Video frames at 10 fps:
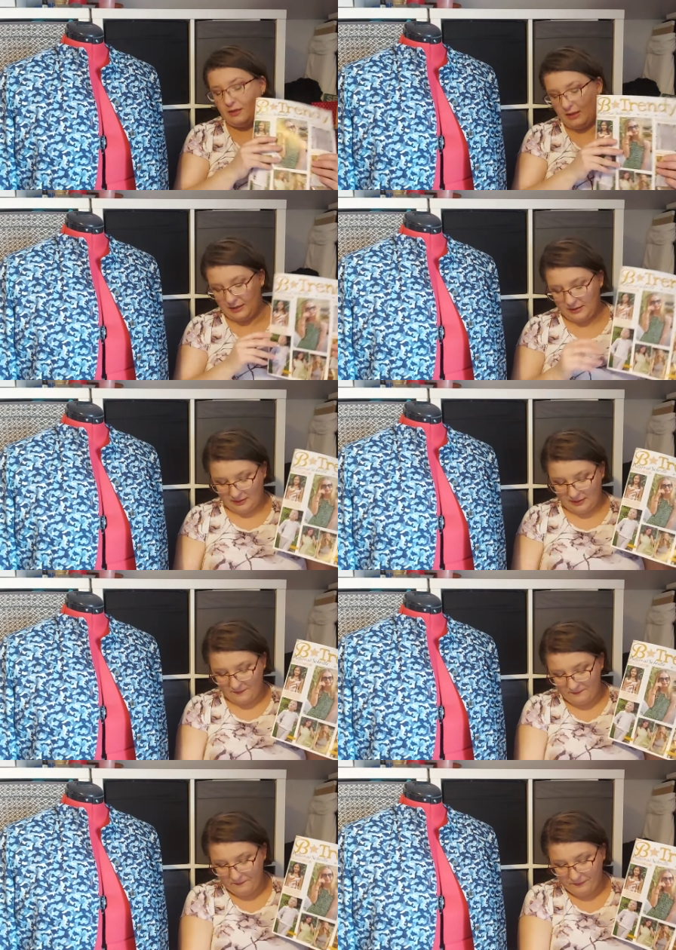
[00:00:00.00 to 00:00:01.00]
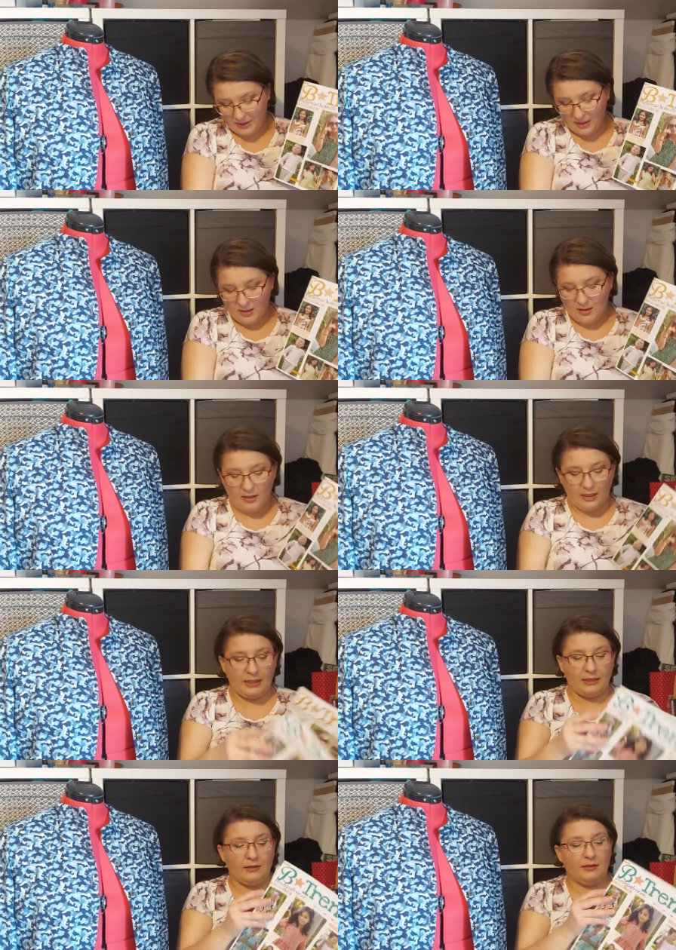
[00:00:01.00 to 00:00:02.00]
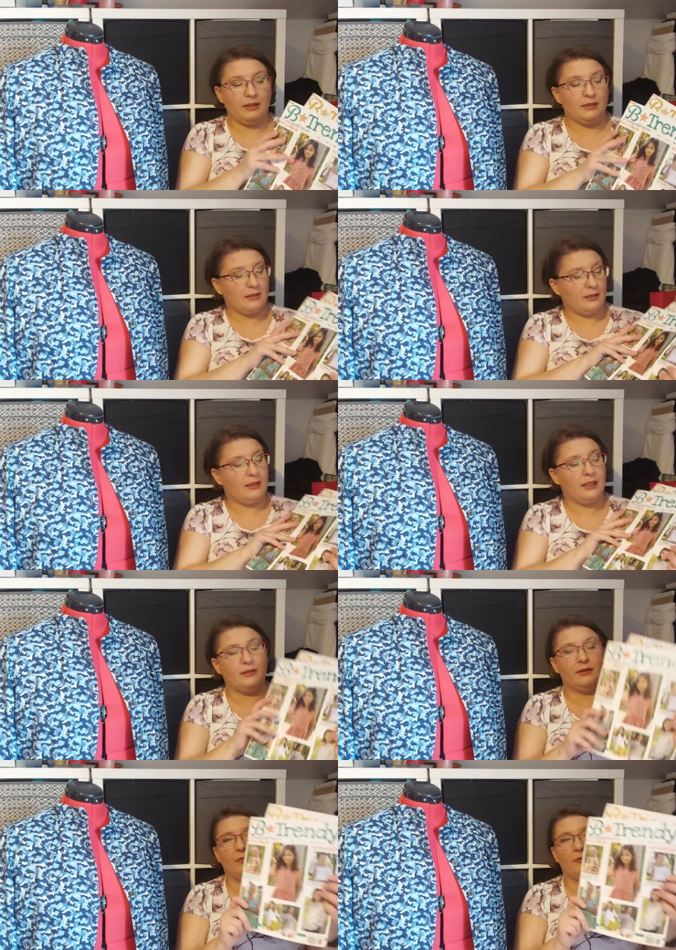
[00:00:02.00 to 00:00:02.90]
test them. And there's another